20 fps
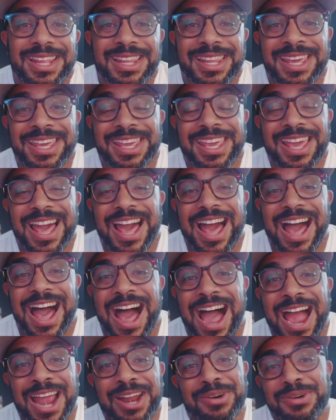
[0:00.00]
Like,
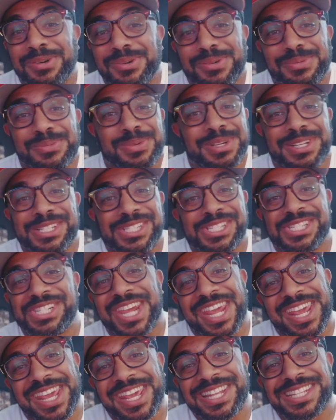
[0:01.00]
I don't wouldn't
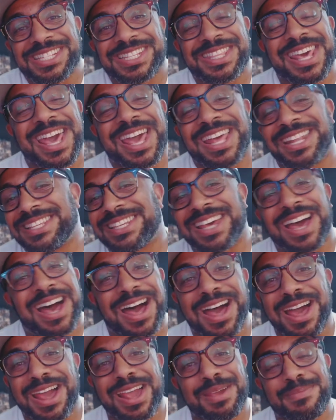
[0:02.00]
change that
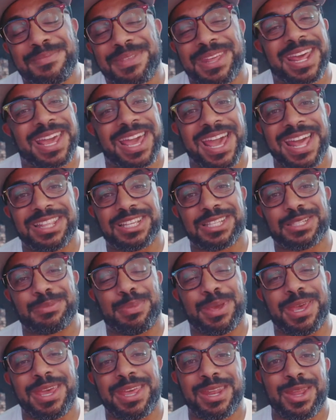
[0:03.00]
time that I had to
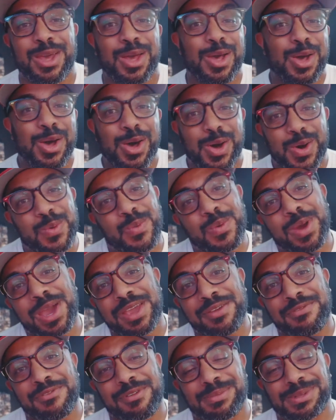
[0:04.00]
spend
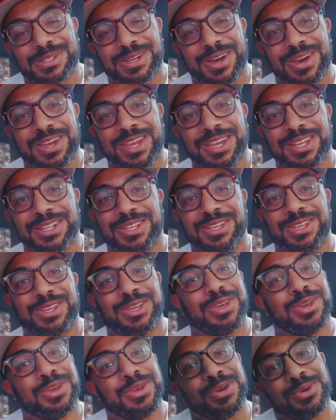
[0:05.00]
away from talking to
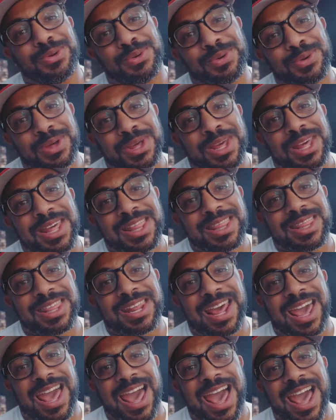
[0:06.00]
you,
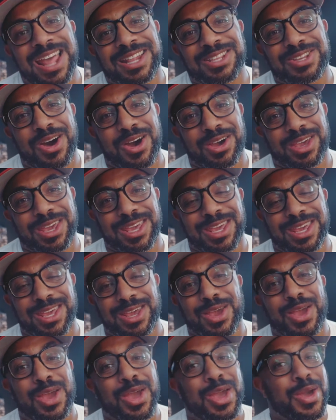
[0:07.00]
that I had
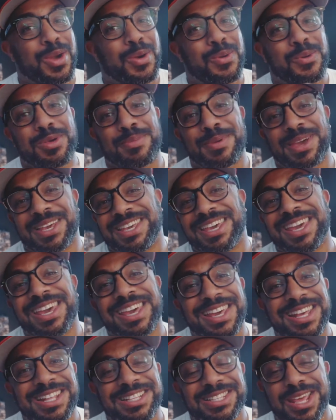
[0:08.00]
talking with my
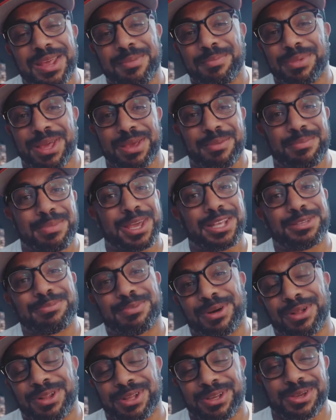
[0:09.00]
kids and playing
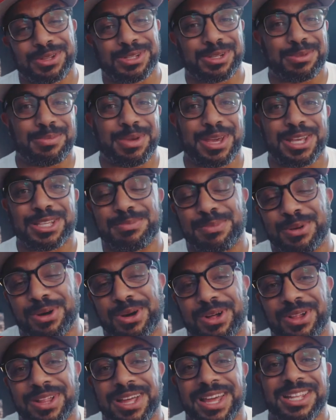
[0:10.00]
baseball and coaching
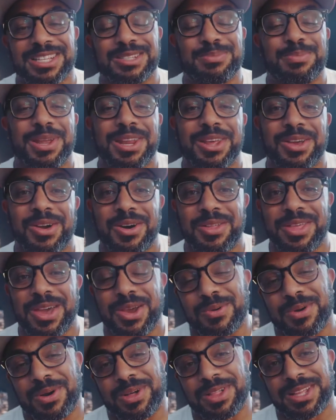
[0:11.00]
baseball and spending all that
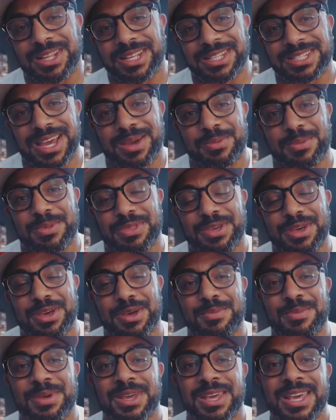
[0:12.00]
quality time with
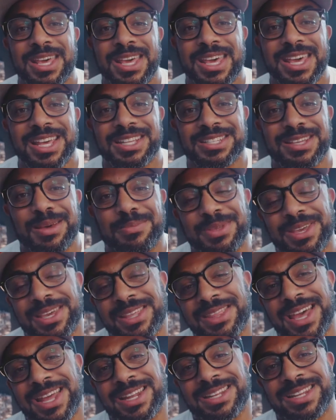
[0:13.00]
them is
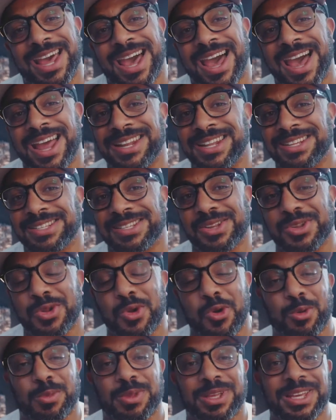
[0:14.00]
something that dad doesn't
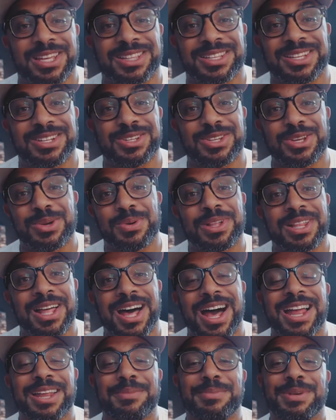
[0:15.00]
normally get to do a
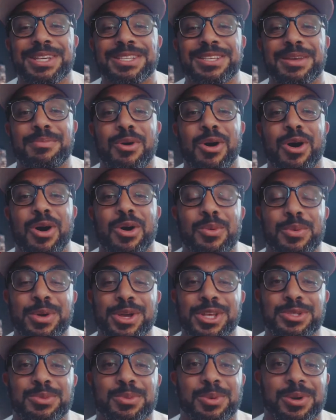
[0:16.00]
lot because I'm
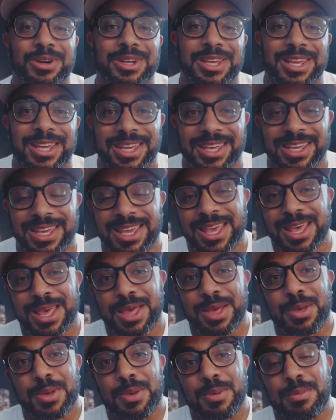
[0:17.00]
always working.
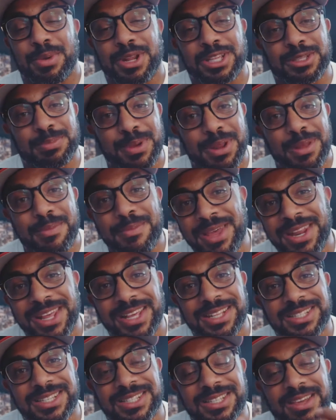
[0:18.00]
But it's been a
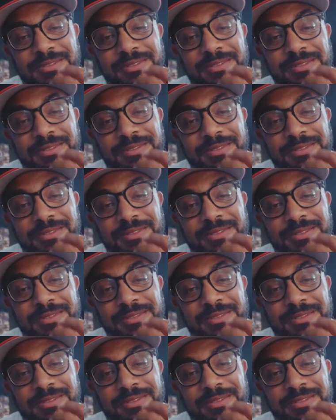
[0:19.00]
minute since